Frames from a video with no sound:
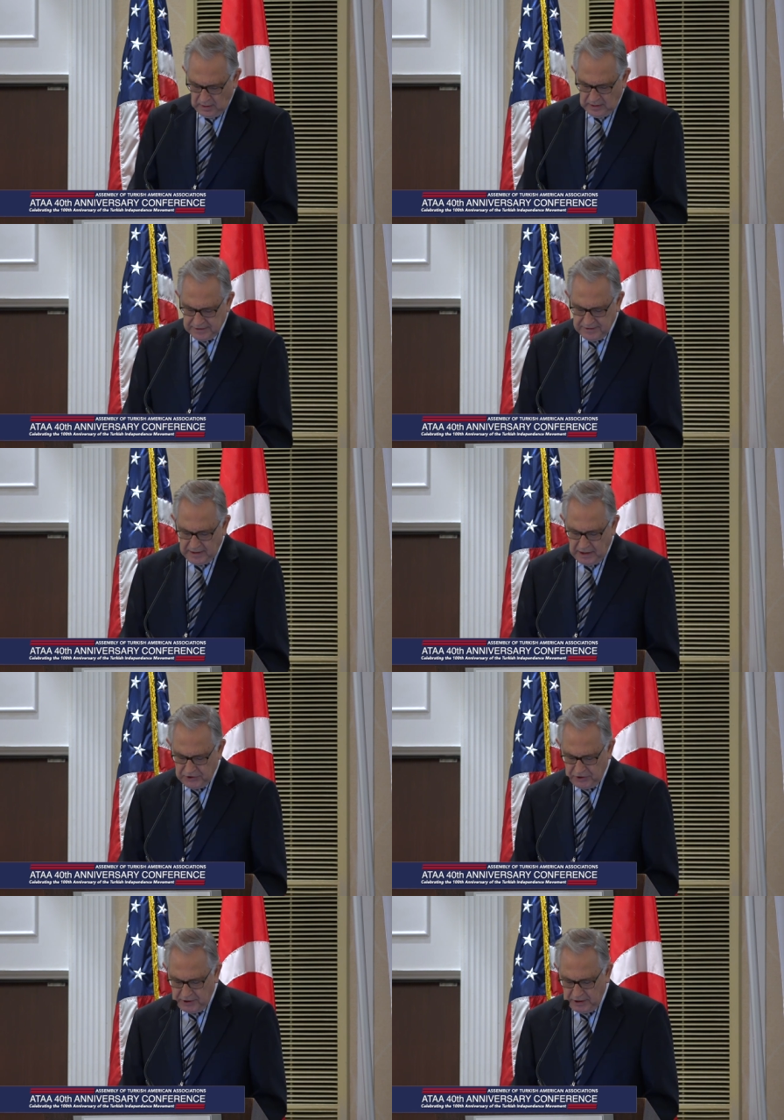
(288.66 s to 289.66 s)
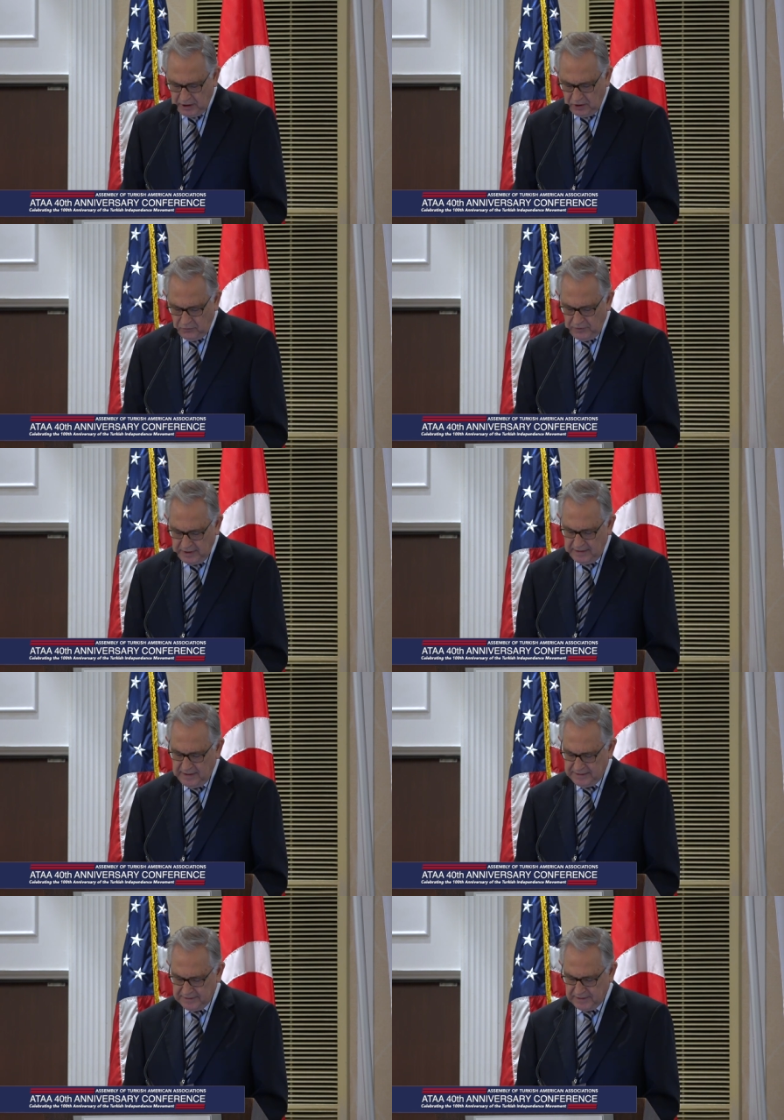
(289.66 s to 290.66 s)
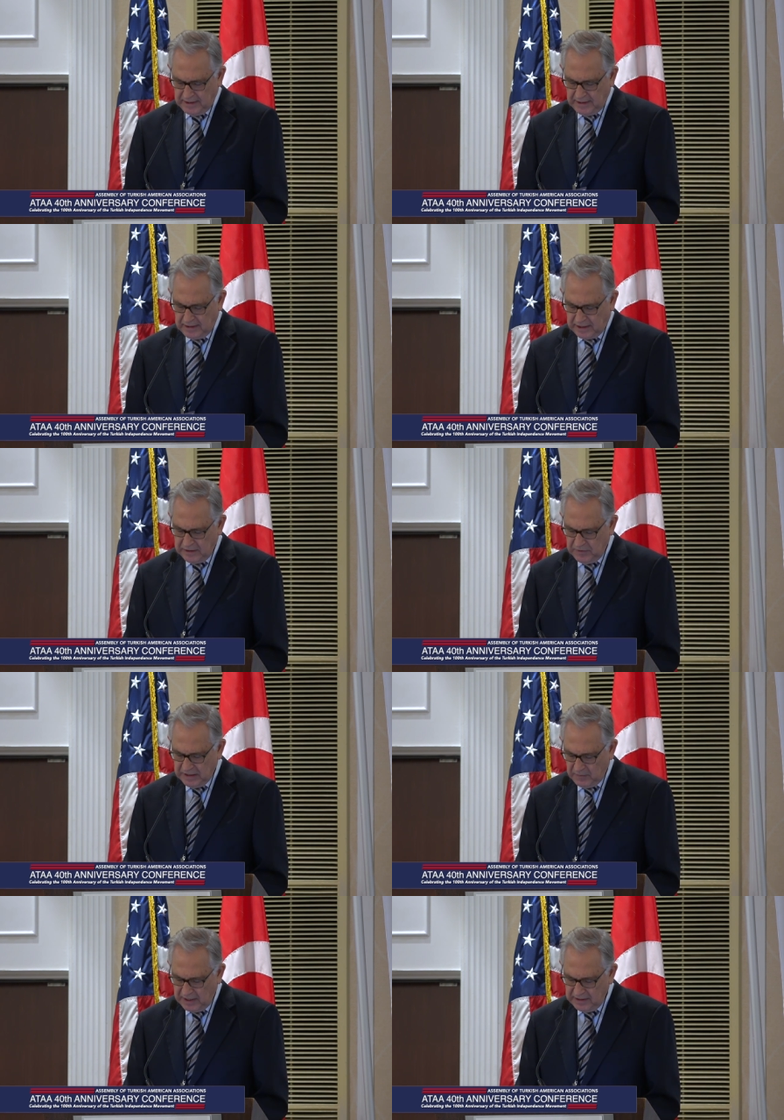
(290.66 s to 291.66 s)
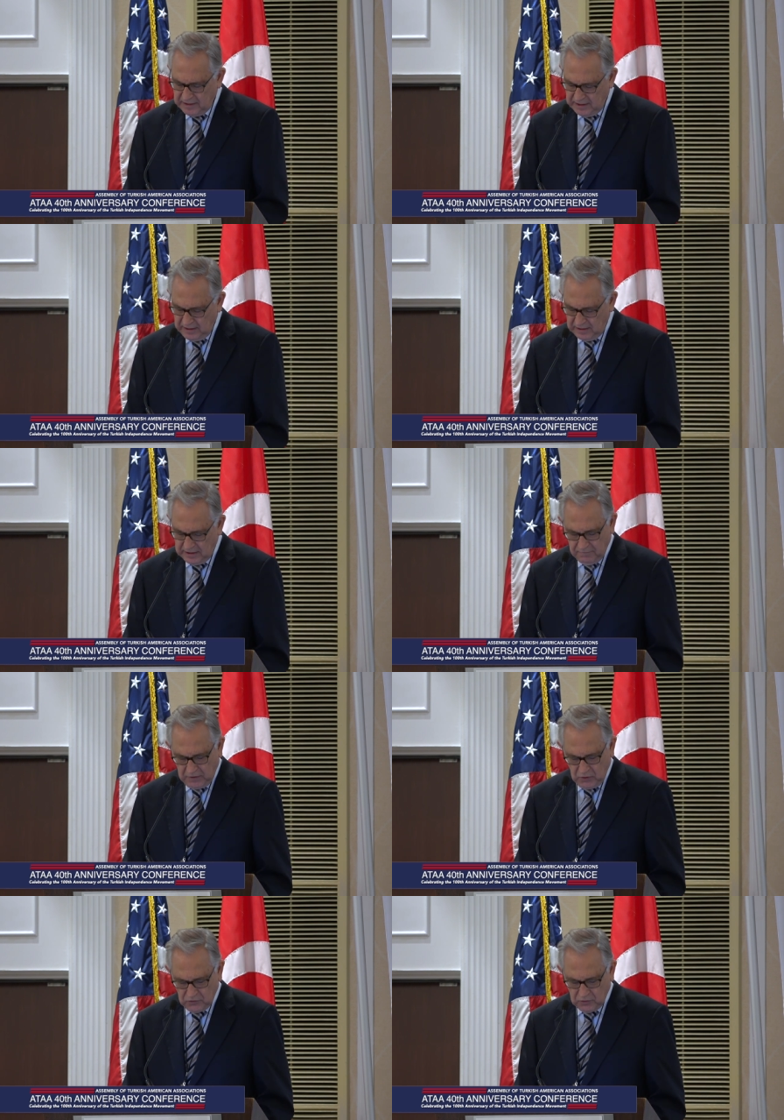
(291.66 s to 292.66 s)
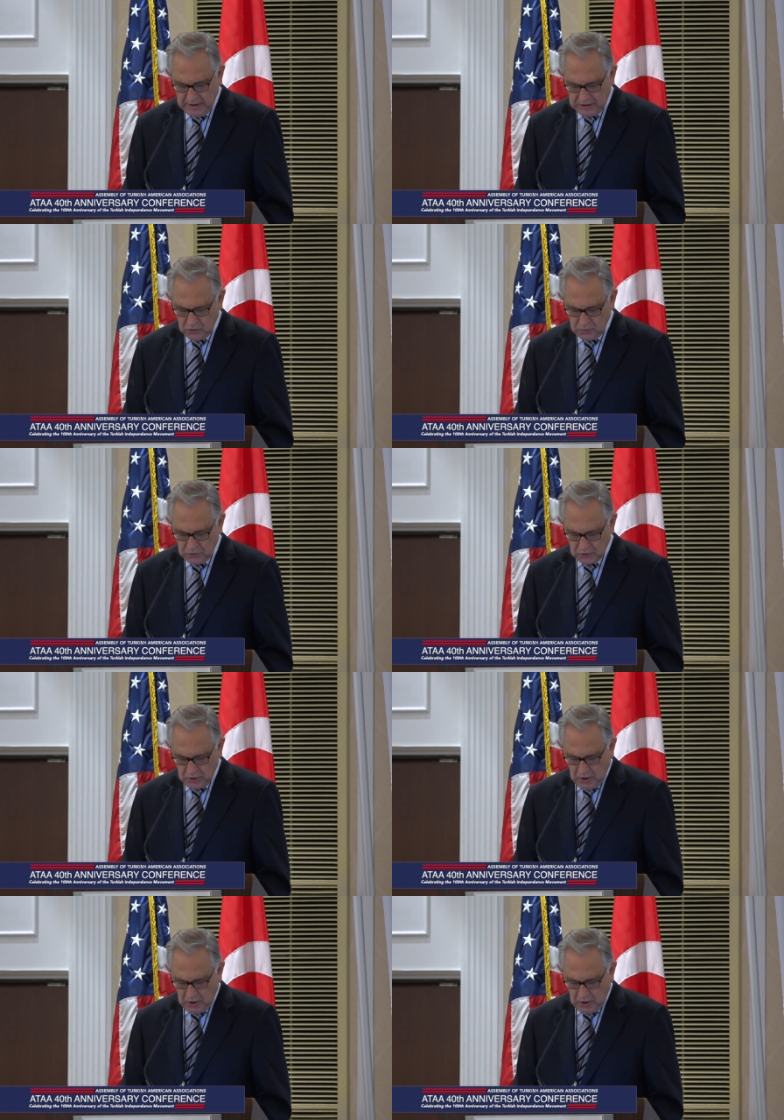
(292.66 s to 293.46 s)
As an engineer with a desk and an IBM AT in one of the bedrooms,